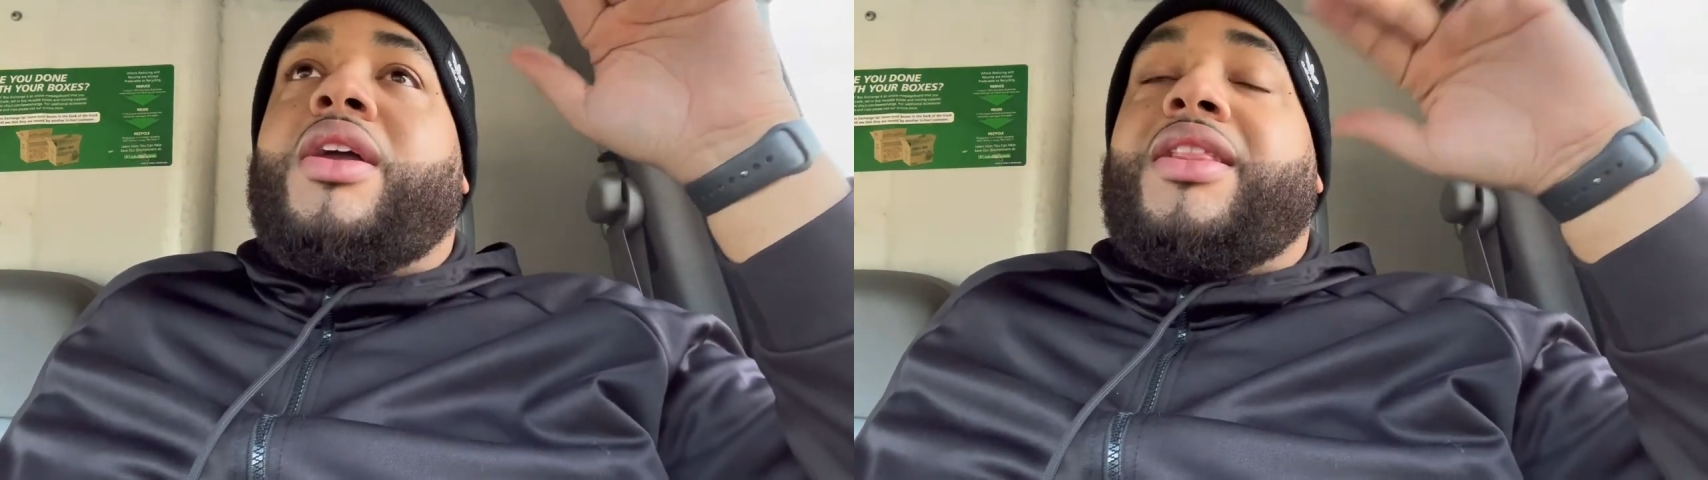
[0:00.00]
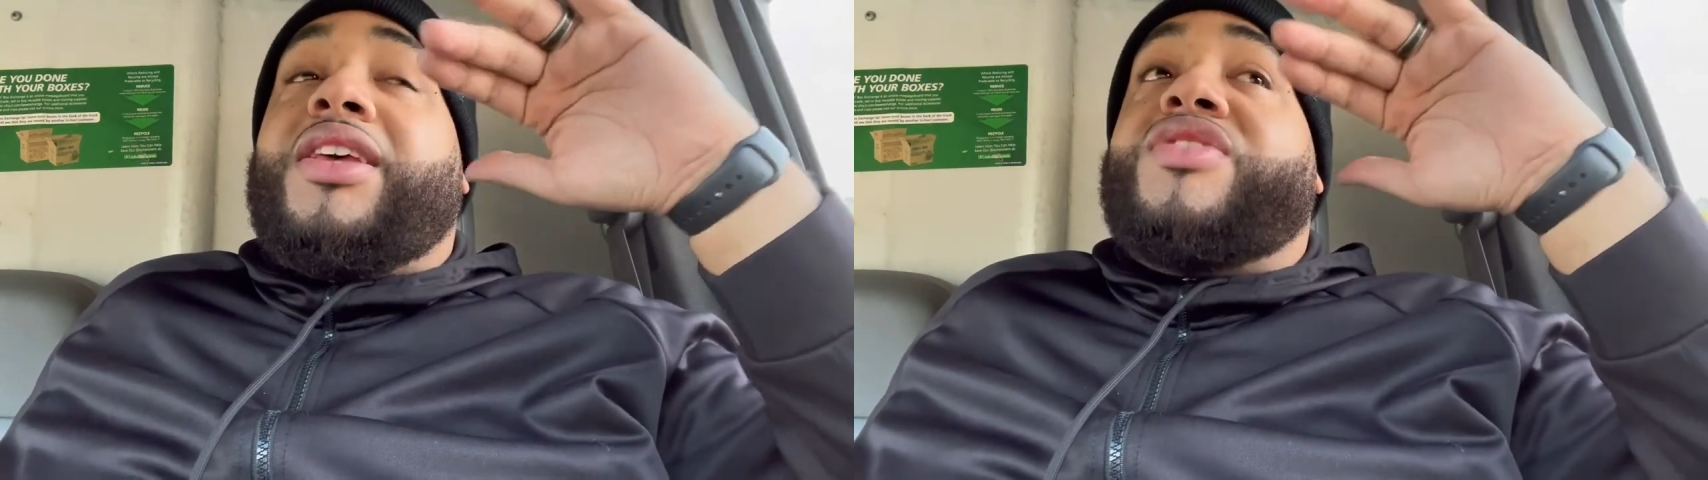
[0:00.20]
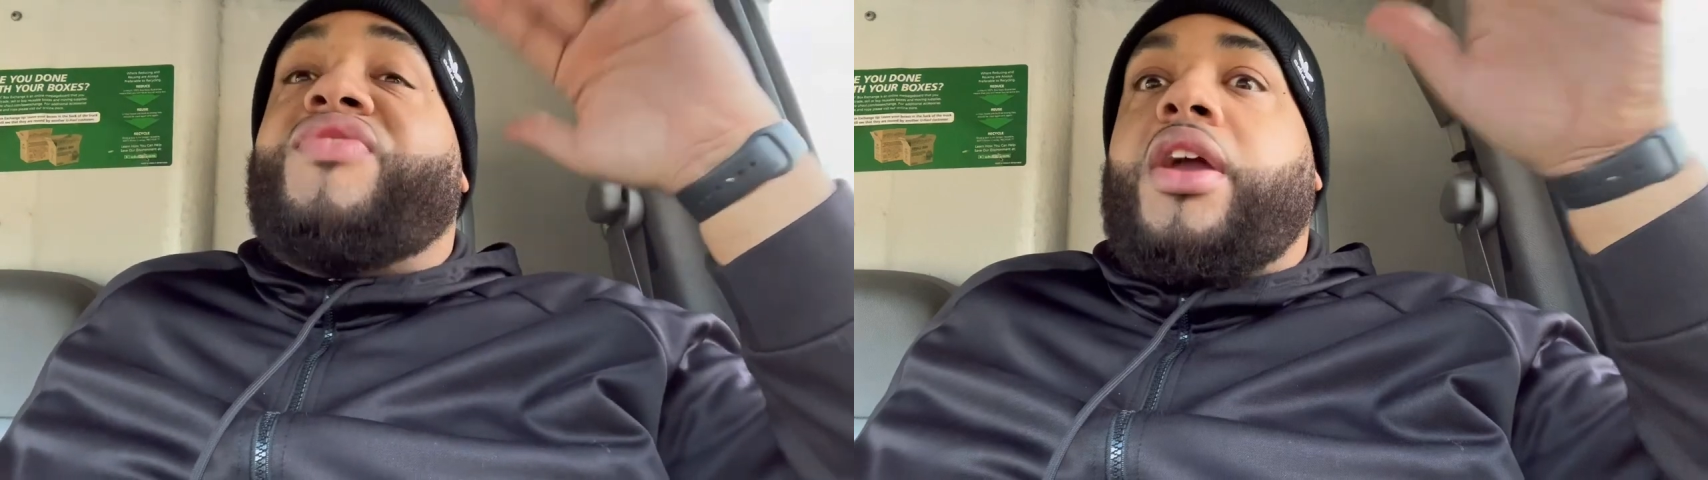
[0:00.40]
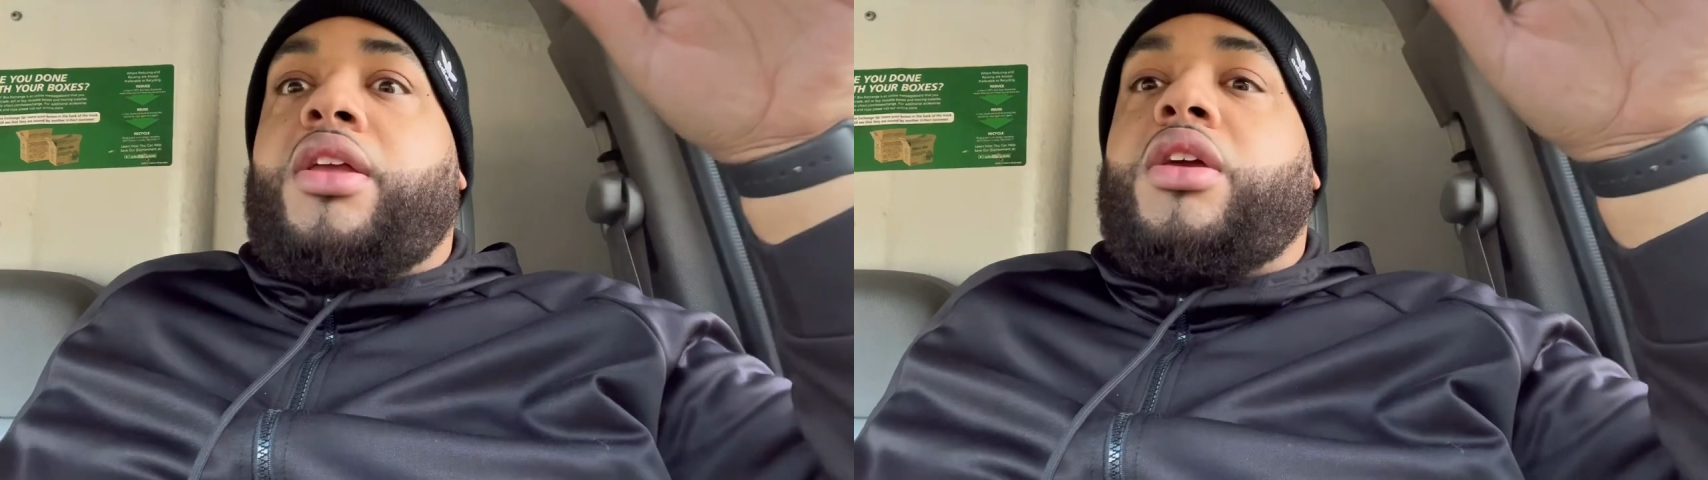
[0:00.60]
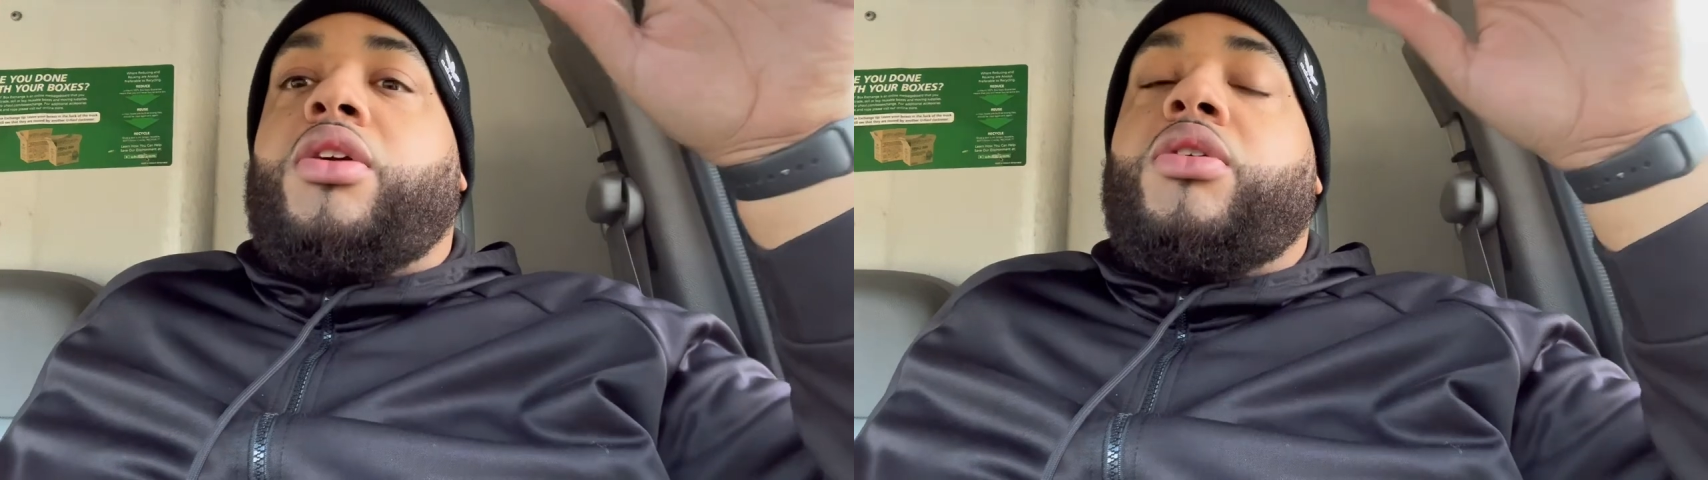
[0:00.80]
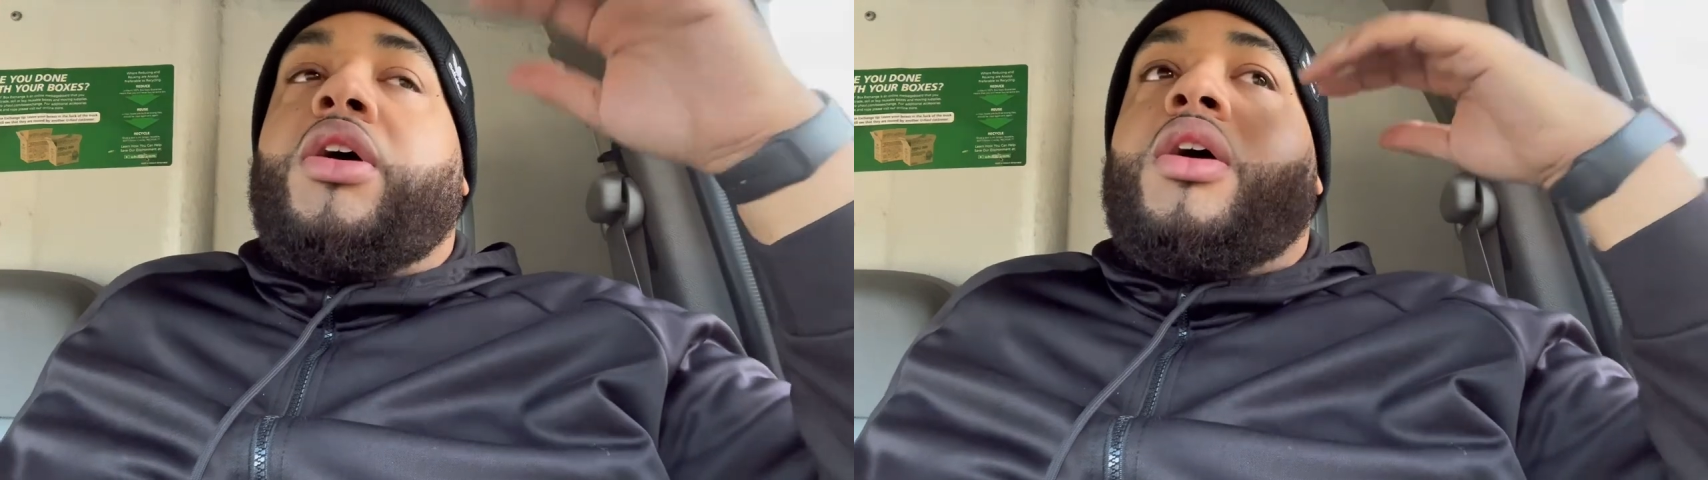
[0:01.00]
this venue,